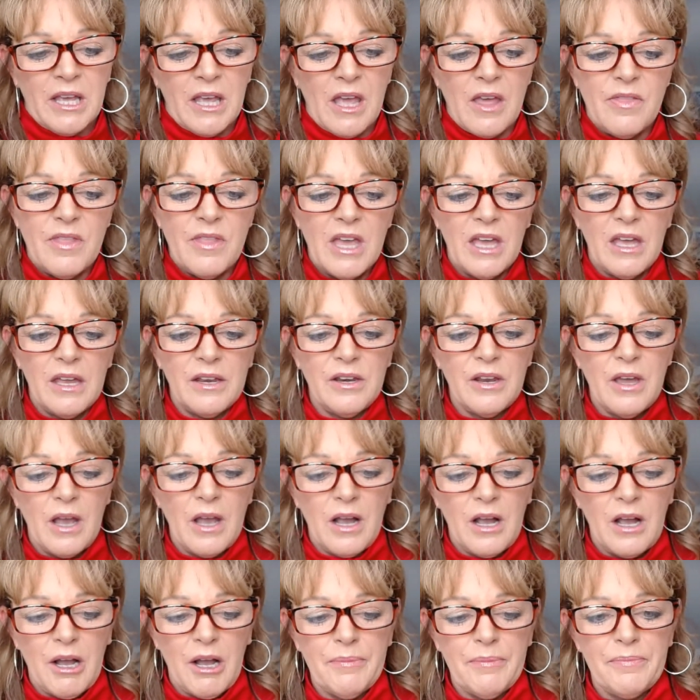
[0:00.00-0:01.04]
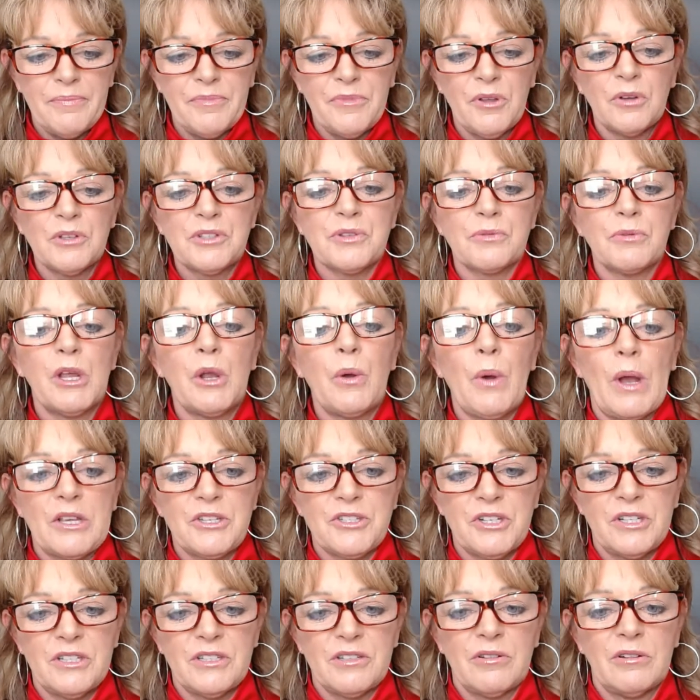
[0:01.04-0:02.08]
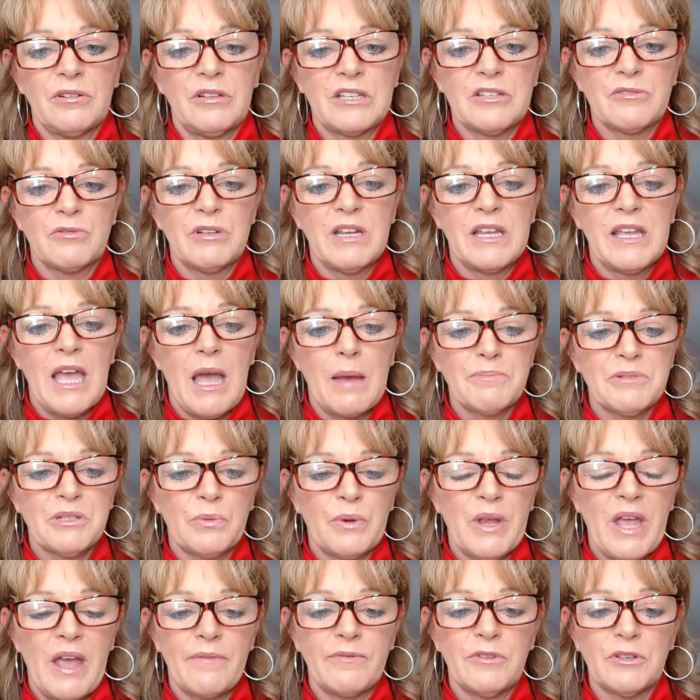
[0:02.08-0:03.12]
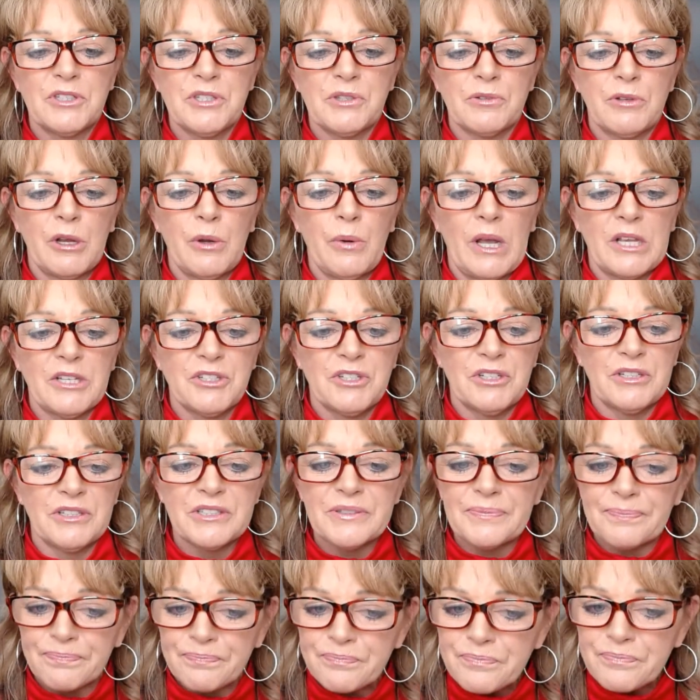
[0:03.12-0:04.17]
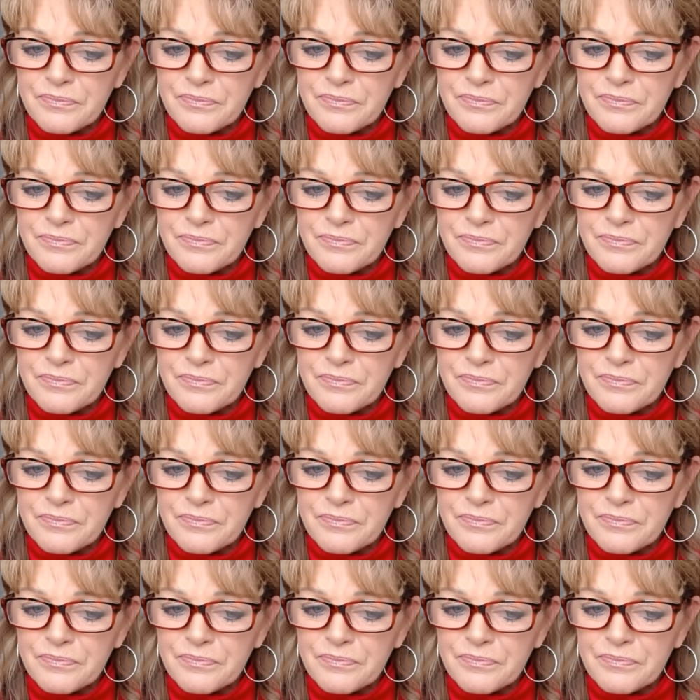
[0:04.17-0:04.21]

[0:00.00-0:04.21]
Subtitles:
And then those 3 questions. Let's recap. So we have those 3 questions.